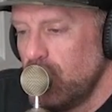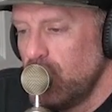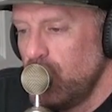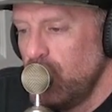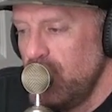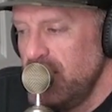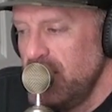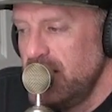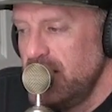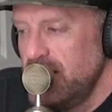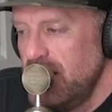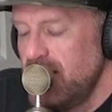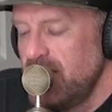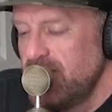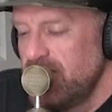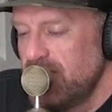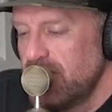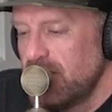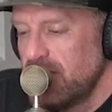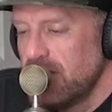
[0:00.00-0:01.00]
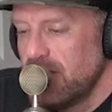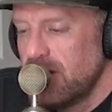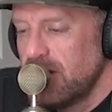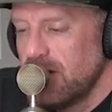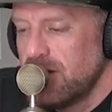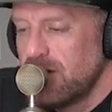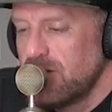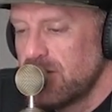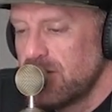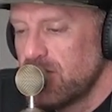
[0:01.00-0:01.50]
we did have, and
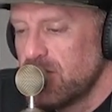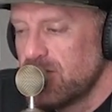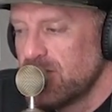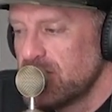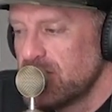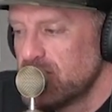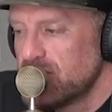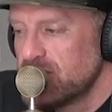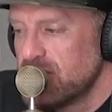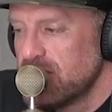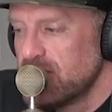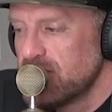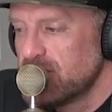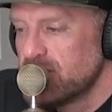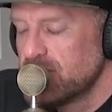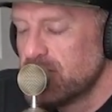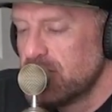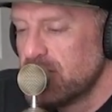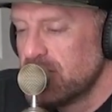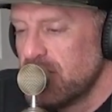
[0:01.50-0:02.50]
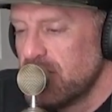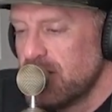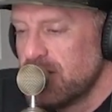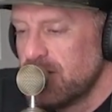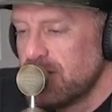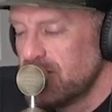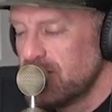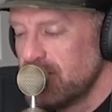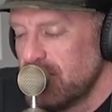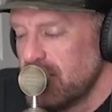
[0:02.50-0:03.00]
I don't even know if I should say this, but
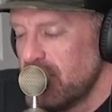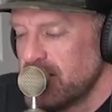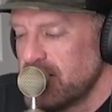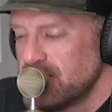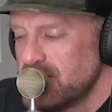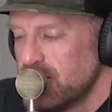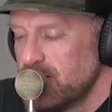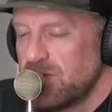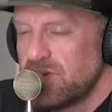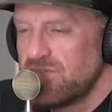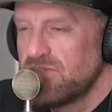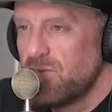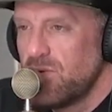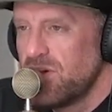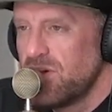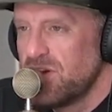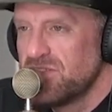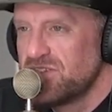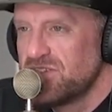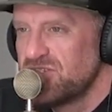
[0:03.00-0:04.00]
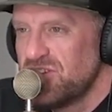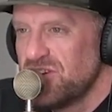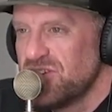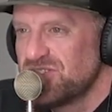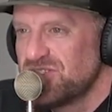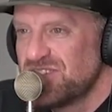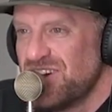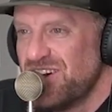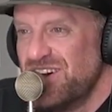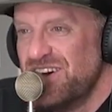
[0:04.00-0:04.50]
I say whatever I want on the show.
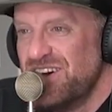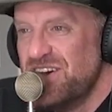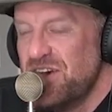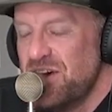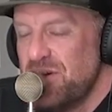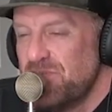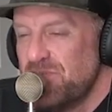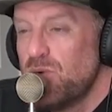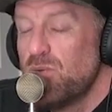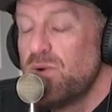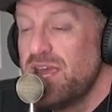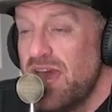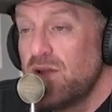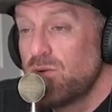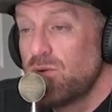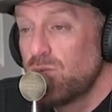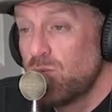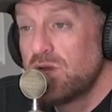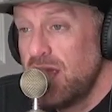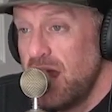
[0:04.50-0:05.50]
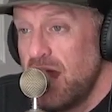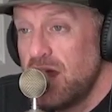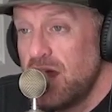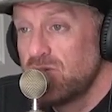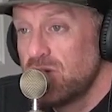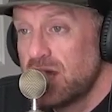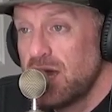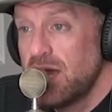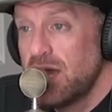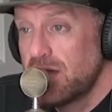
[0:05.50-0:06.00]
So, but we had one
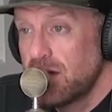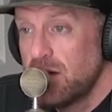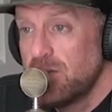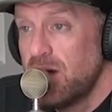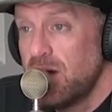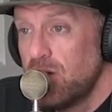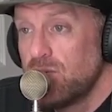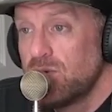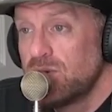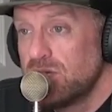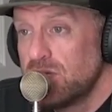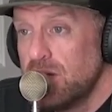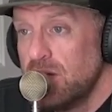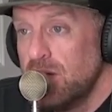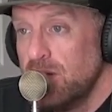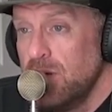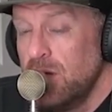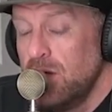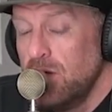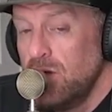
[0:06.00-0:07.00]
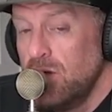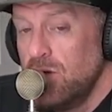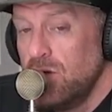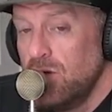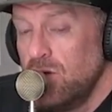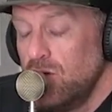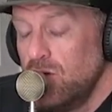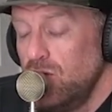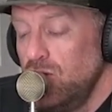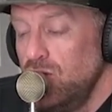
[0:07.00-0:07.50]
cadre guy come out one time
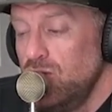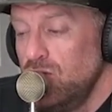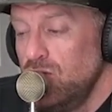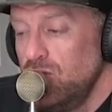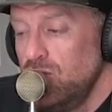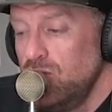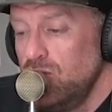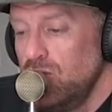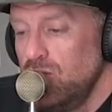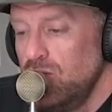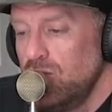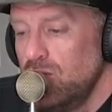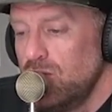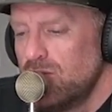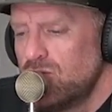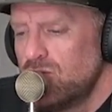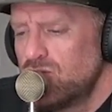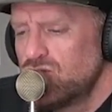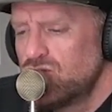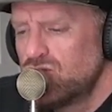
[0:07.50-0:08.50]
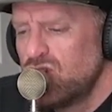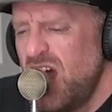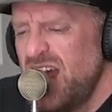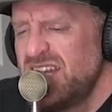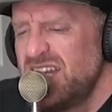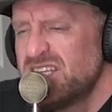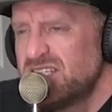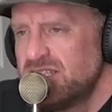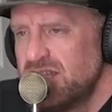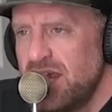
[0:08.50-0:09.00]
who
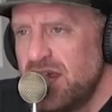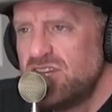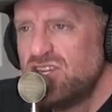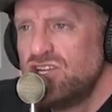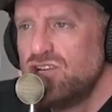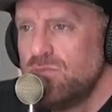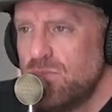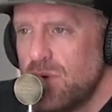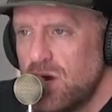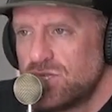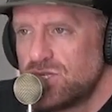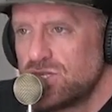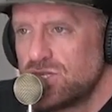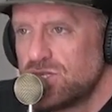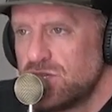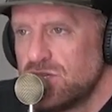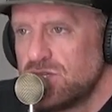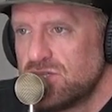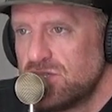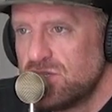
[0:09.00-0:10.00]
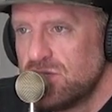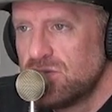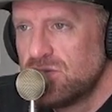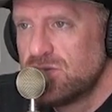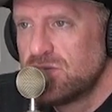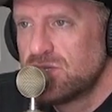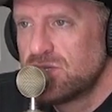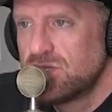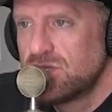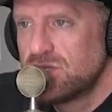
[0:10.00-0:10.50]
tried to say too much to the
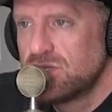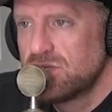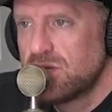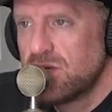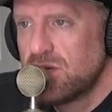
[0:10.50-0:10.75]
students,